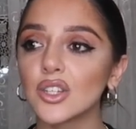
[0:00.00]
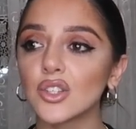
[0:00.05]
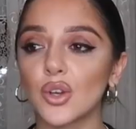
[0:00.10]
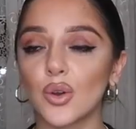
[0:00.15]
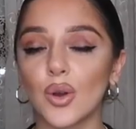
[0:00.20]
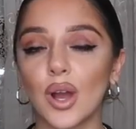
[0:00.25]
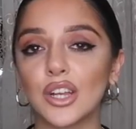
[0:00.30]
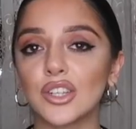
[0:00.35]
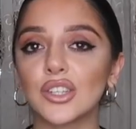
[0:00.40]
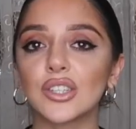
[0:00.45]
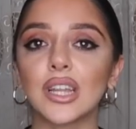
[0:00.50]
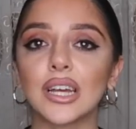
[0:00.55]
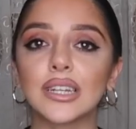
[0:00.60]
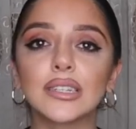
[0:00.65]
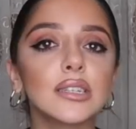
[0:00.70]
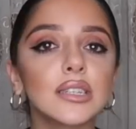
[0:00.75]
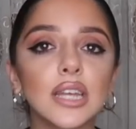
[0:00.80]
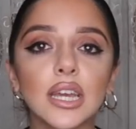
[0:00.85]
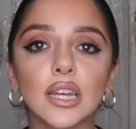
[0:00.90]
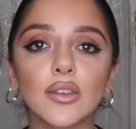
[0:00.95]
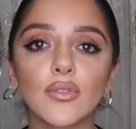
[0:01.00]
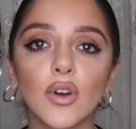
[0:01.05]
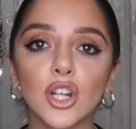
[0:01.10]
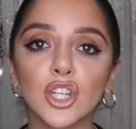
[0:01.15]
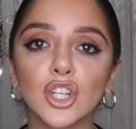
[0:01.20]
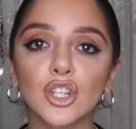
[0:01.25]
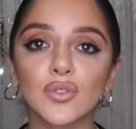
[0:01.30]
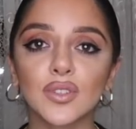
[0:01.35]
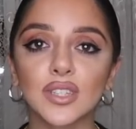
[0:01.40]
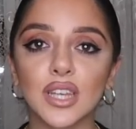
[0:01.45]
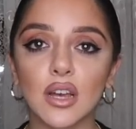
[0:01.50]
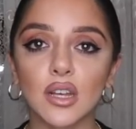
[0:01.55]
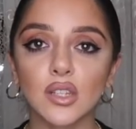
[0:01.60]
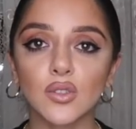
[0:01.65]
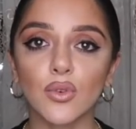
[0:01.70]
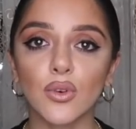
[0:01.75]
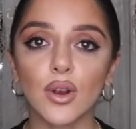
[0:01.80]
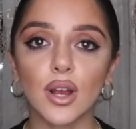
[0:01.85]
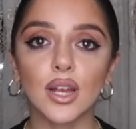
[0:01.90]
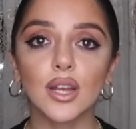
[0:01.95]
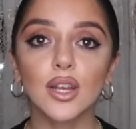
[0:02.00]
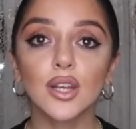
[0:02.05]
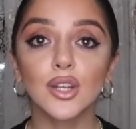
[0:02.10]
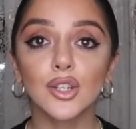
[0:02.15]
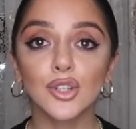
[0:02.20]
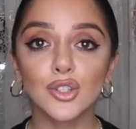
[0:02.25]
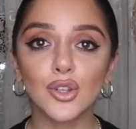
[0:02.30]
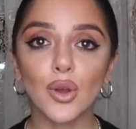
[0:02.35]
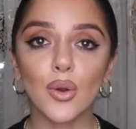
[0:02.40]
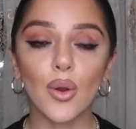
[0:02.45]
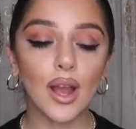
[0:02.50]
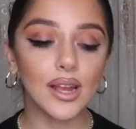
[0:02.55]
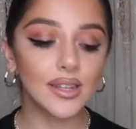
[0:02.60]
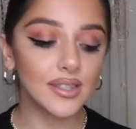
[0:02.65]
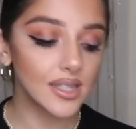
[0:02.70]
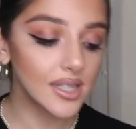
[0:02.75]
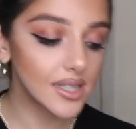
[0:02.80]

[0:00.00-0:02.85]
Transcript: So I just like to take advantage of sales for it. So I